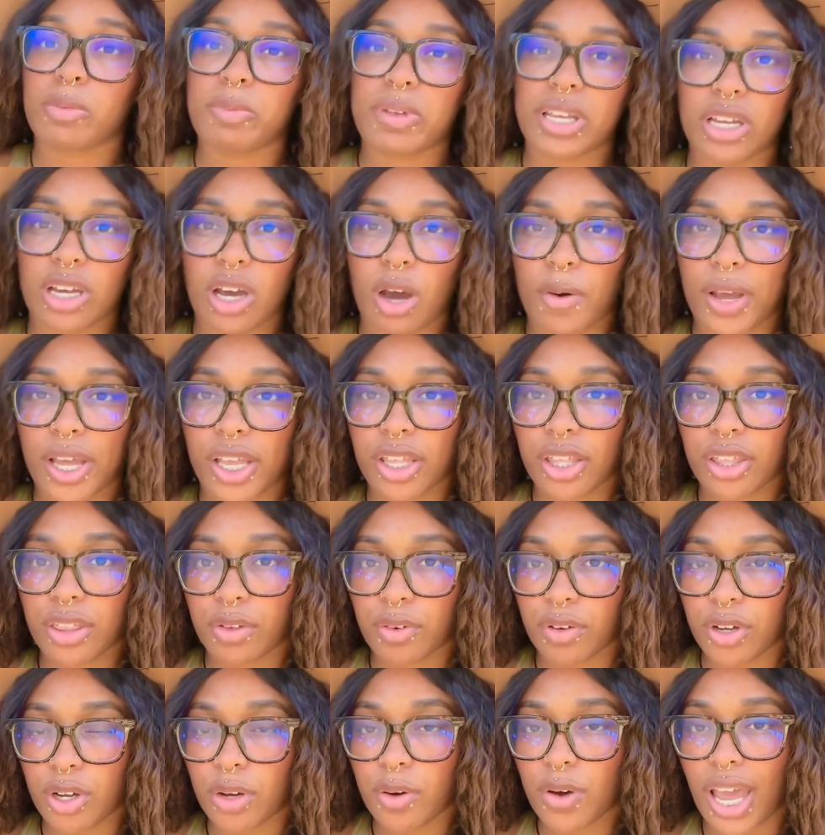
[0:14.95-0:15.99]
be going
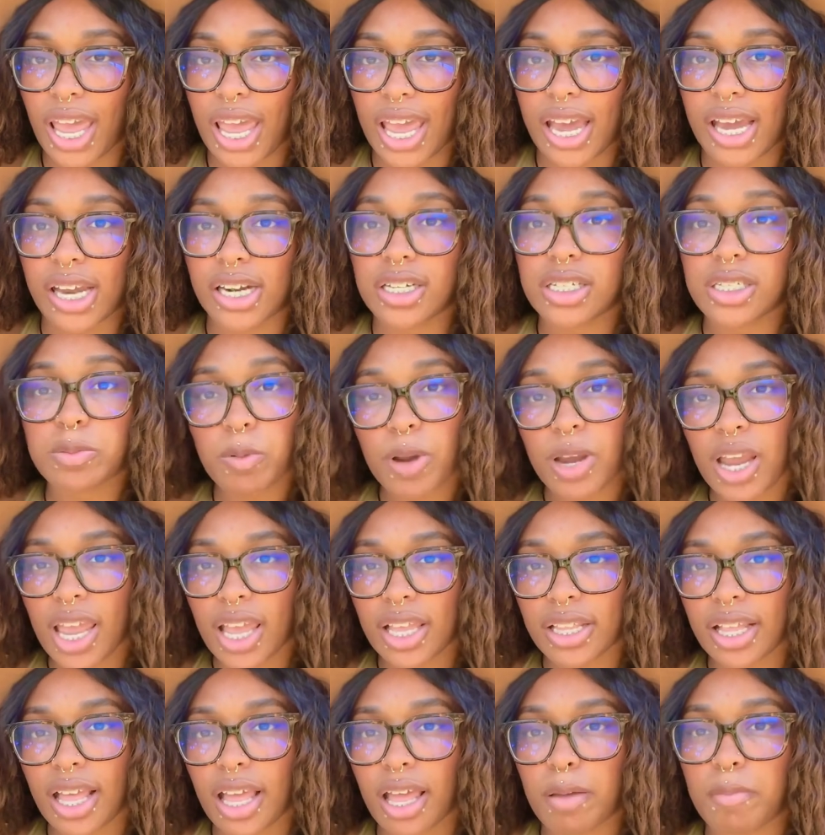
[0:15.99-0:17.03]
through and
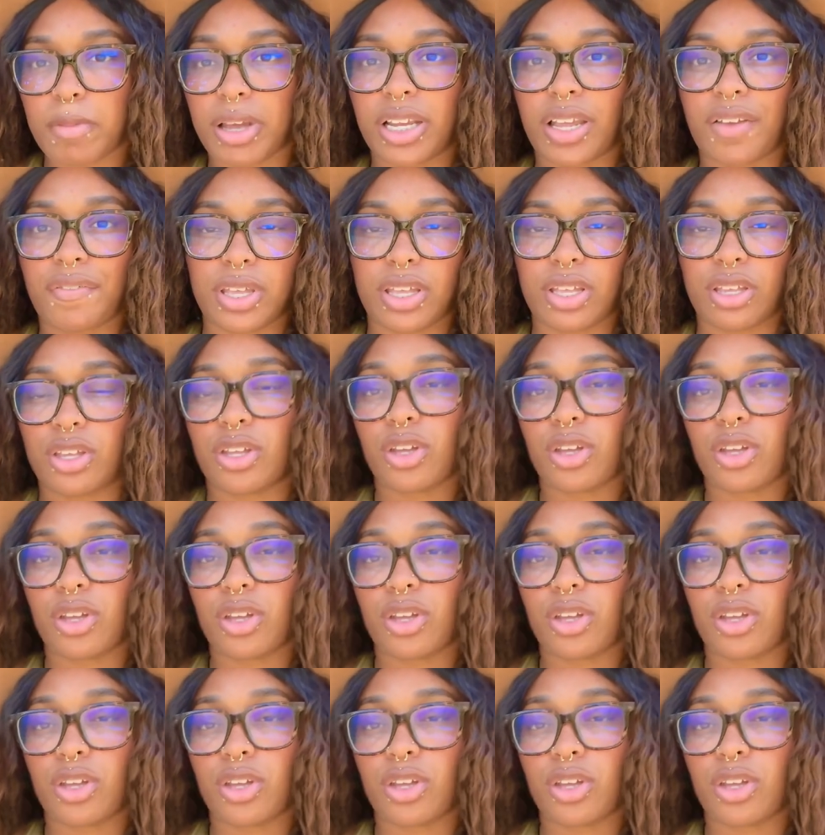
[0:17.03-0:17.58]
spraying them and giving